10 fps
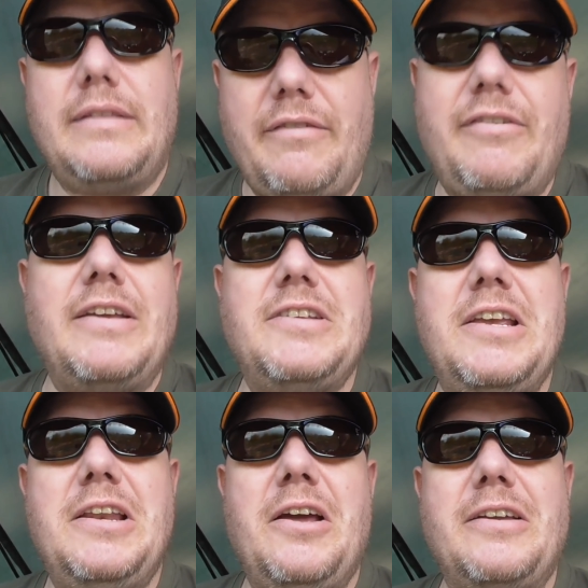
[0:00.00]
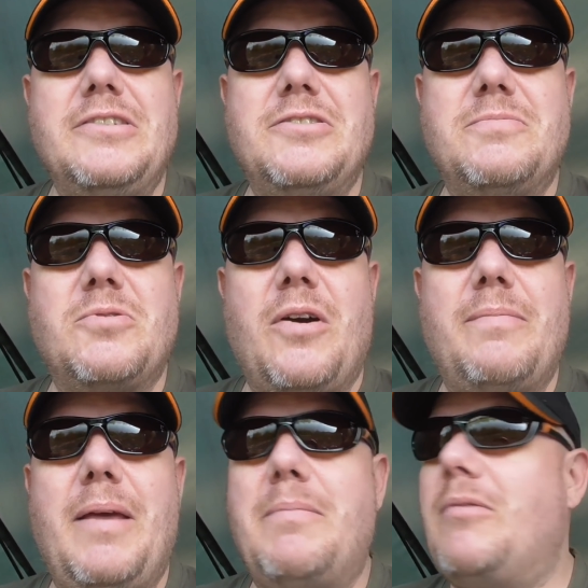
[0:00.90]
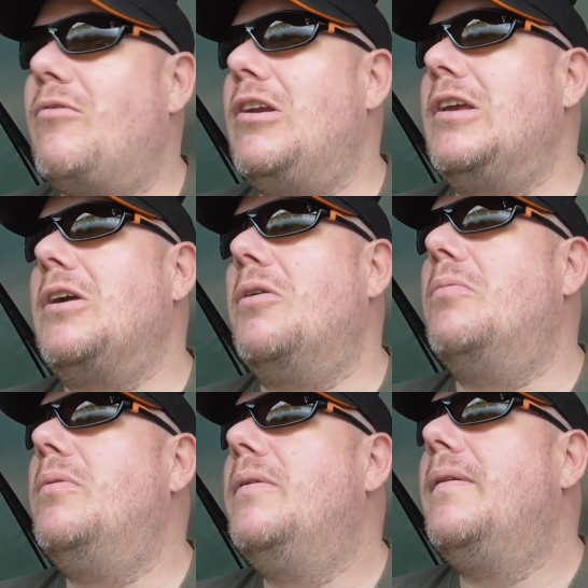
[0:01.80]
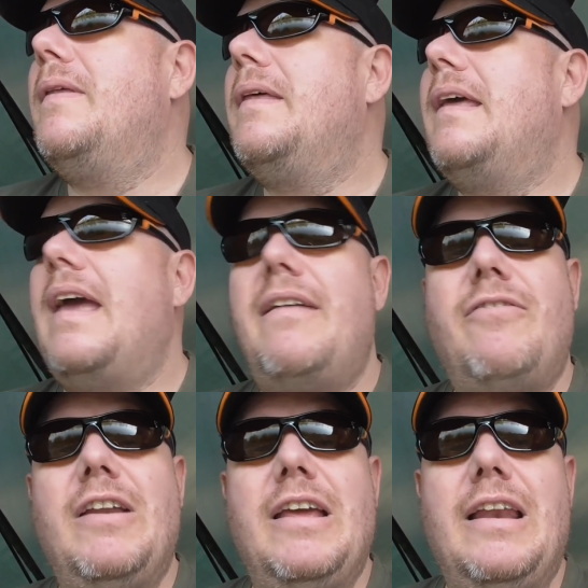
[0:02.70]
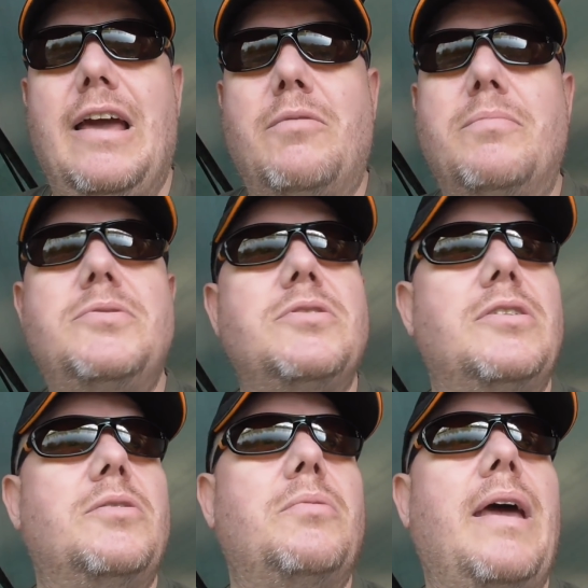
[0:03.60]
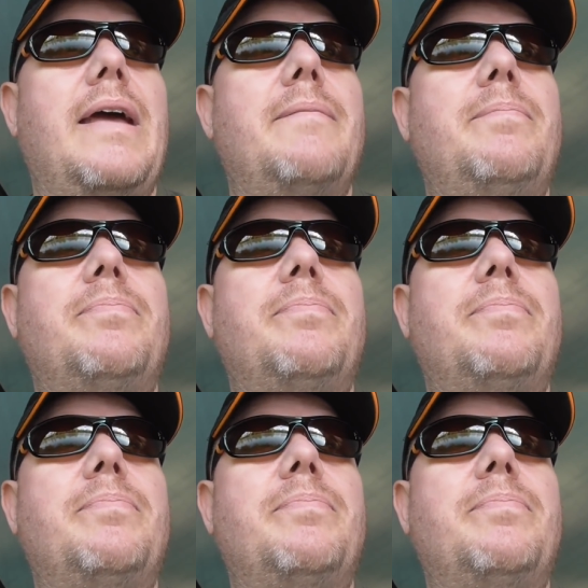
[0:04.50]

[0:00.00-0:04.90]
don't forget to hit like and subscribe, that'd be really cool. Every little helps and all that.